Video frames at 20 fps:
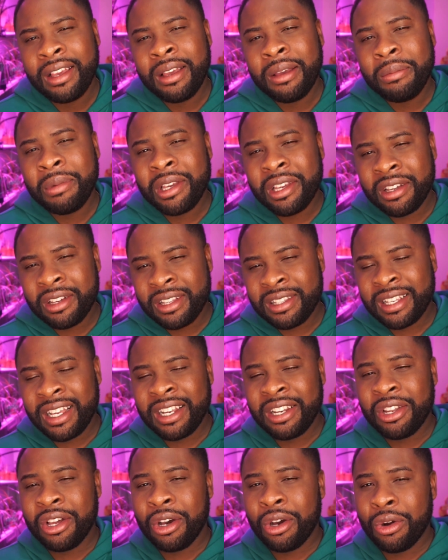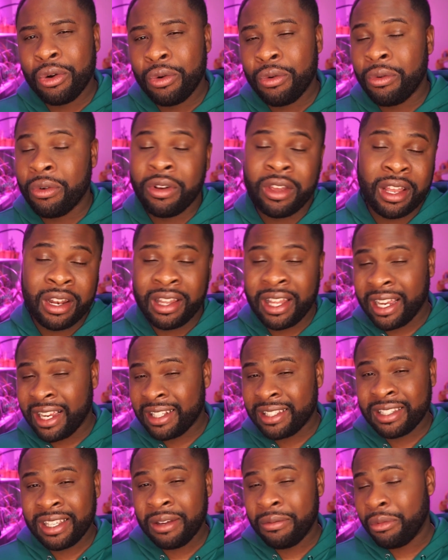because I know, and like I
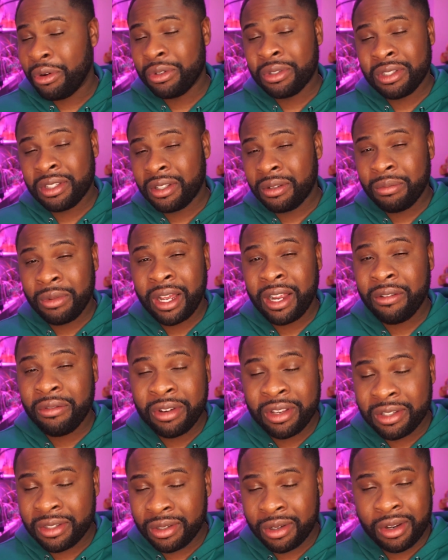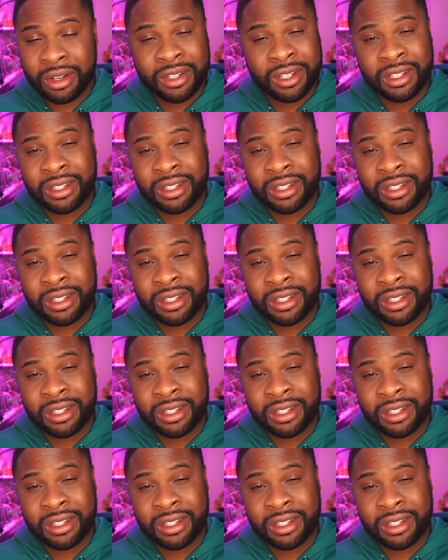said, most of my research